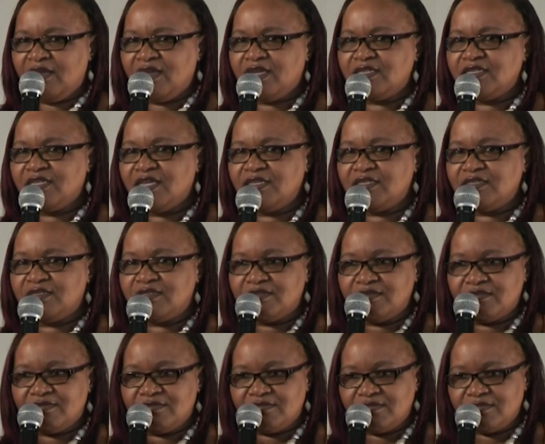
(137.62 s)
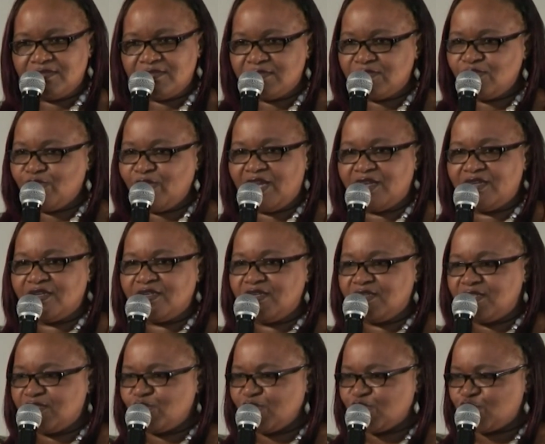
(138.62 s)
And then, well,
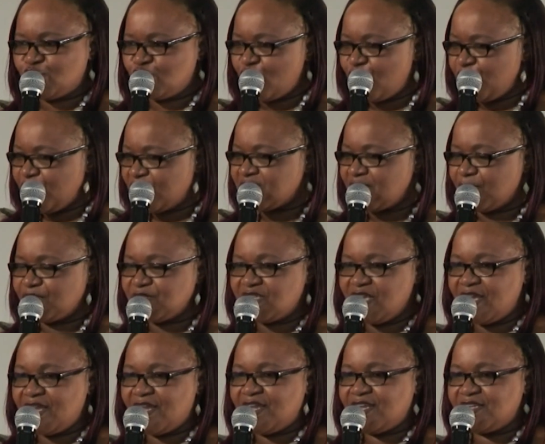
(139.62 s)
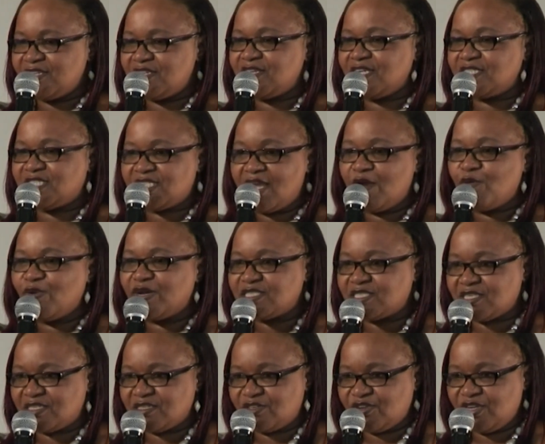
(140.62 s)
it was showing some tear, and the tear
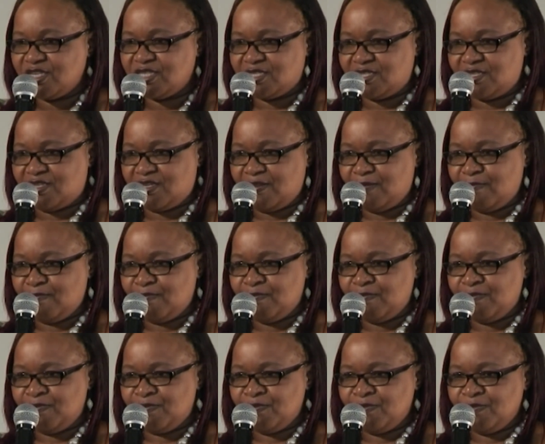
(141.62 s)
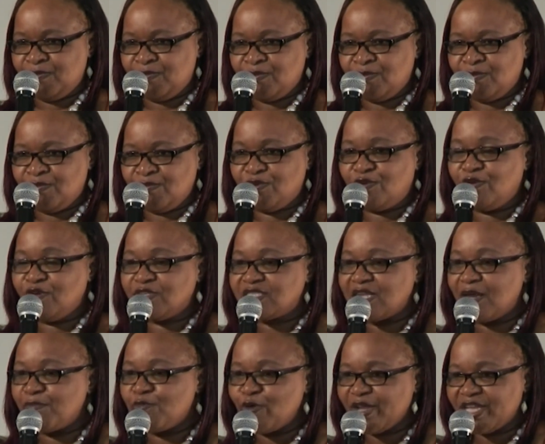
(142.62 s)
was increasing because
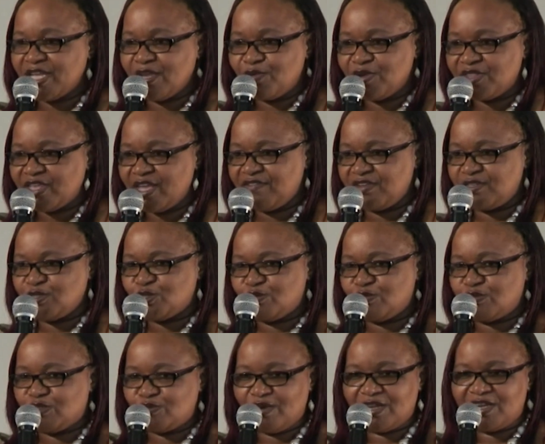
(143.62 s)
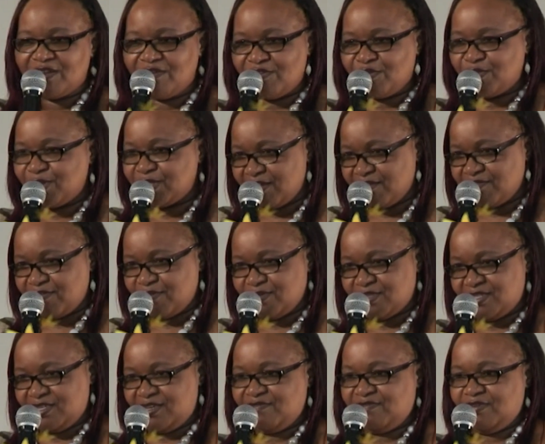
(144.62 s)
I'm working with heavy instruments, whatever.
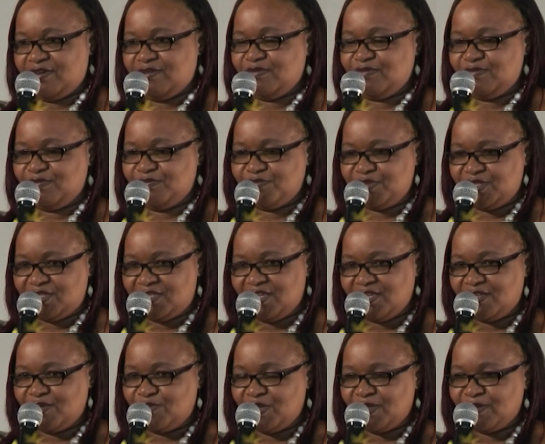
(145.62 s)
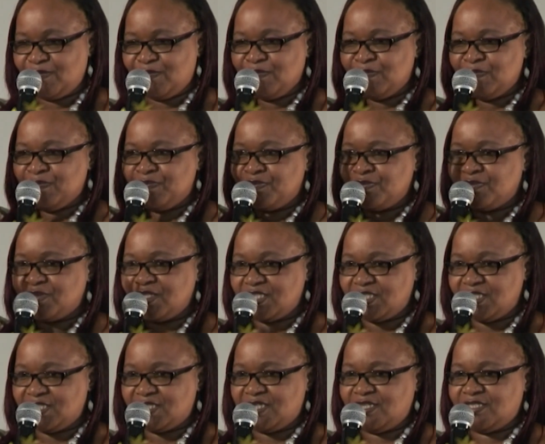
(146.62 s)
But anyway,
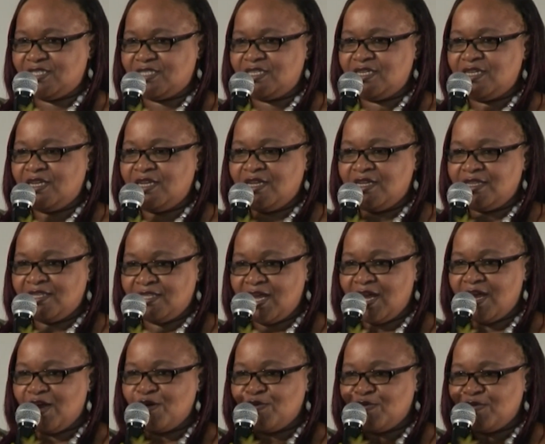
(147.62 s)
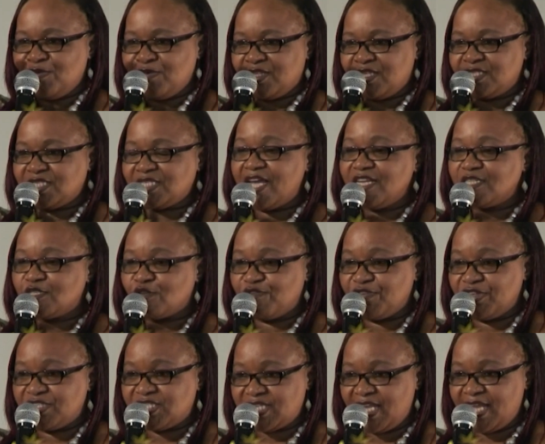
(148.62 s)
this is it. Now, the size
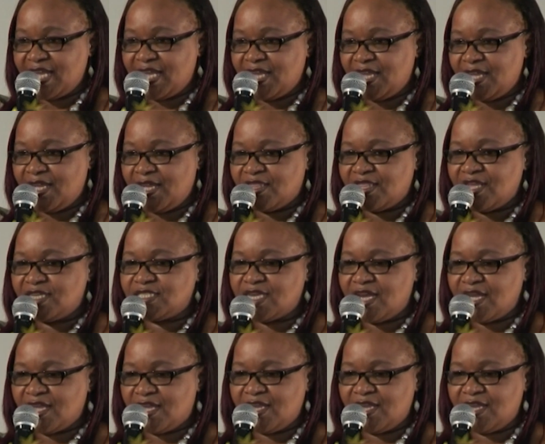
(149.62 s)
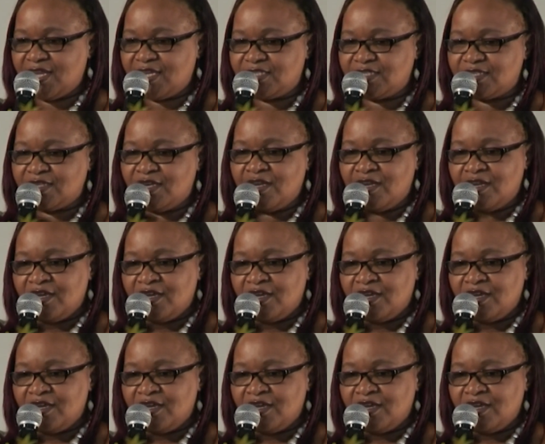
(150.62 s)
of a tear that I had,